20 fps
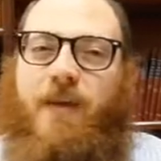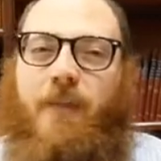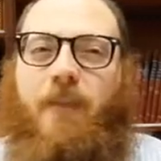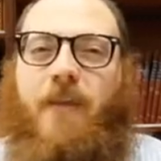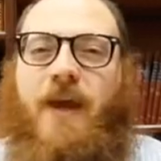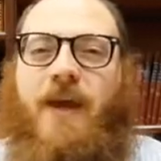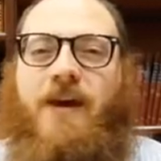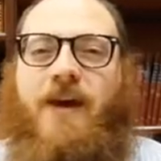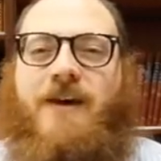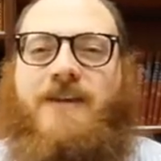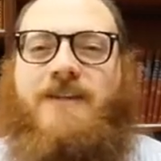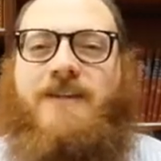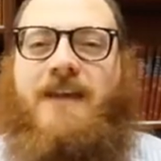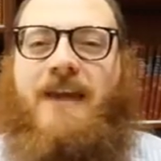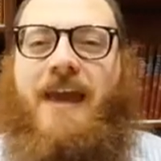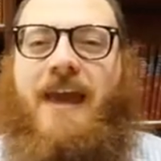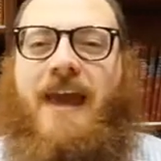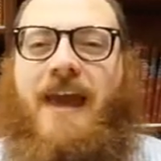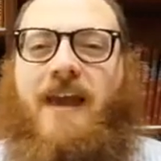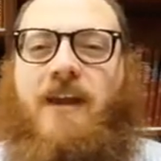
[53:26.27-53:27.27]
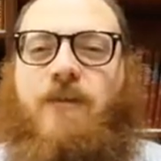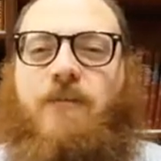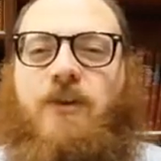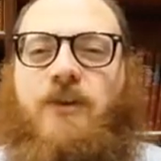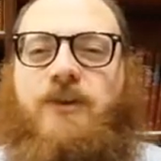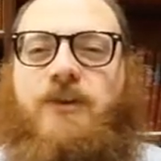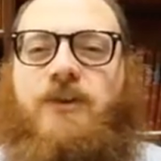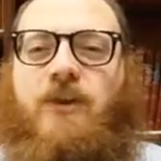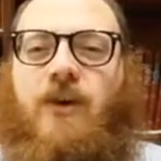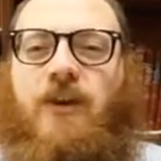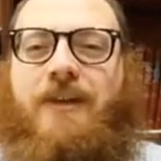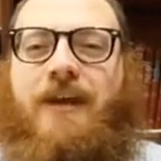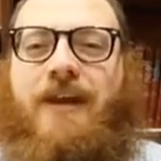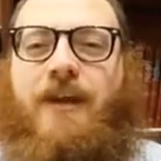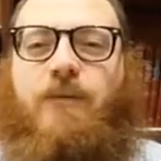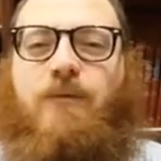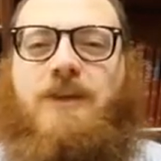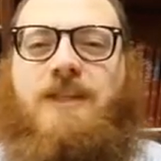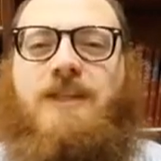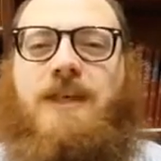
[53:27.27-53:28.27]
Because the animal soul,
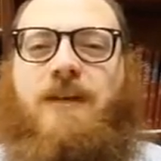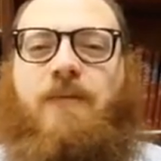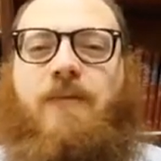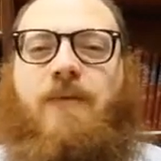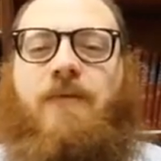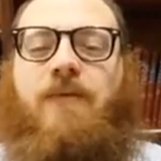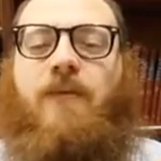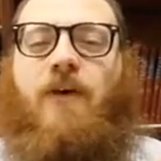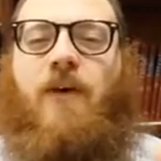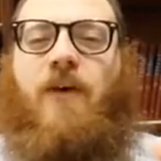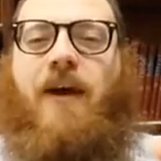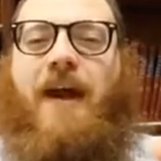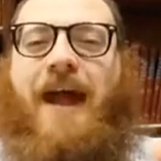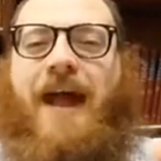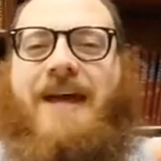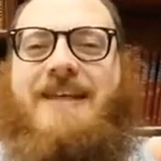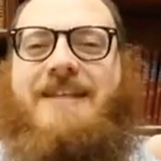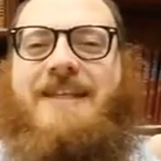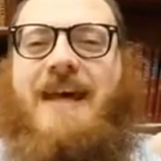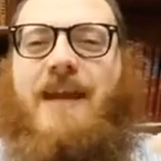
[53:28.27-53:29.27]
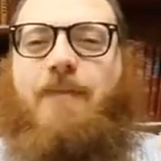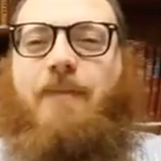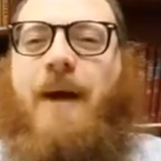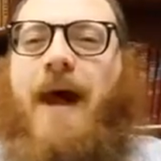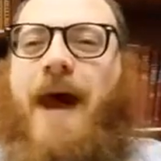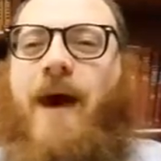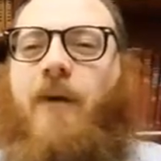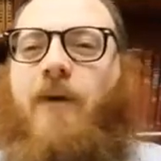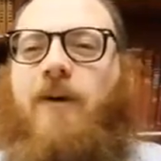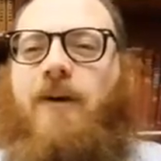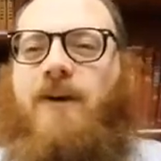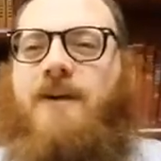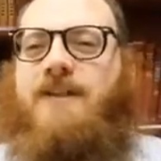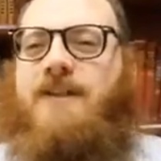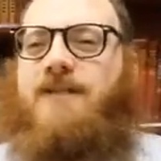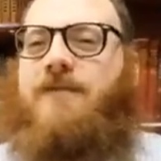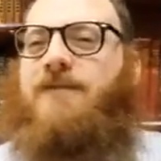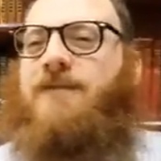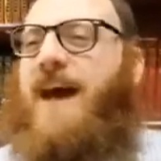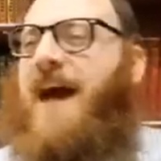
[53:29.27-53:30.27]
like we said before, has that power. It's
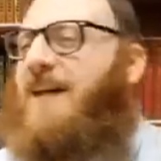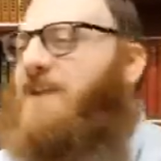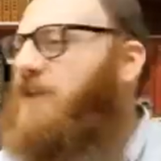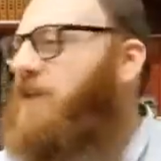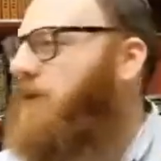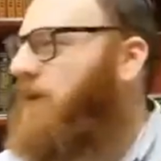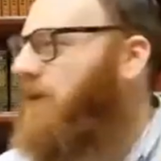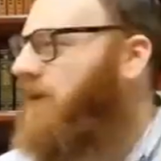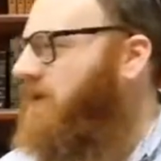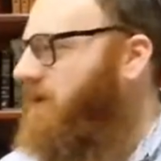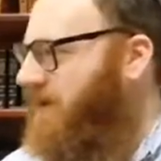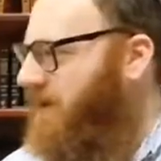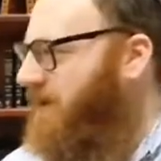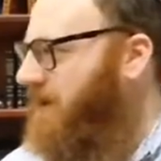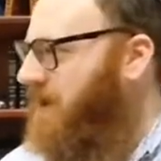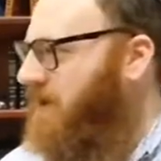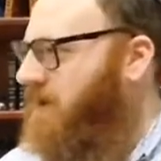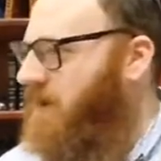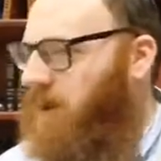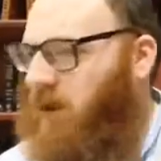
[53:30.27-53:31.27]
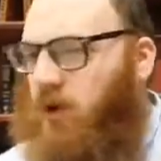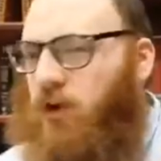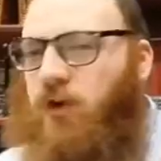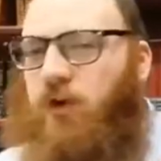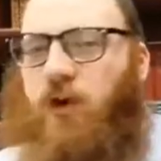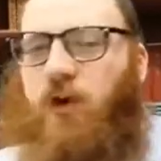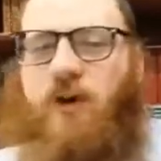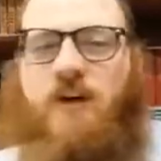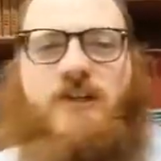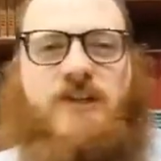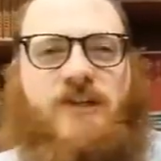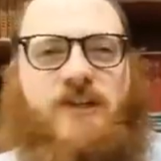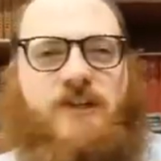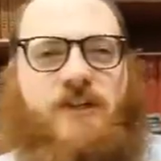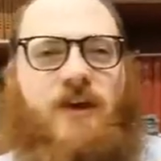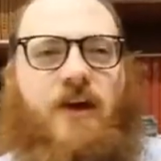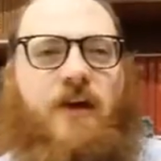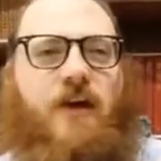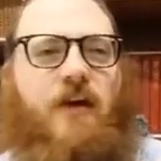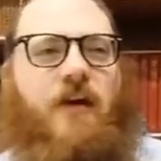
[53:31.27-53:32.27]
the fast horse, it's the good horse,
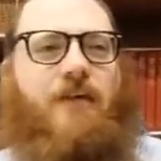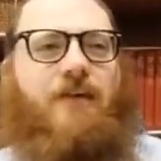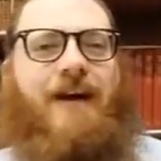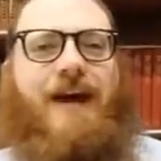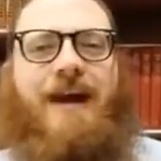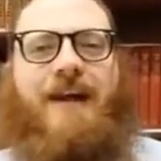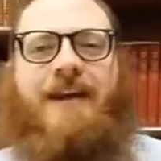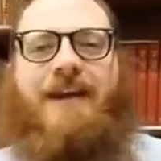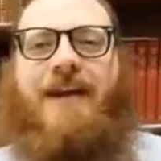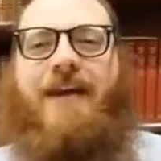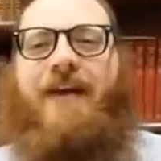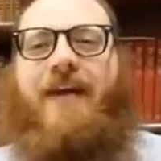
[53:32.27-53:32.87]
right?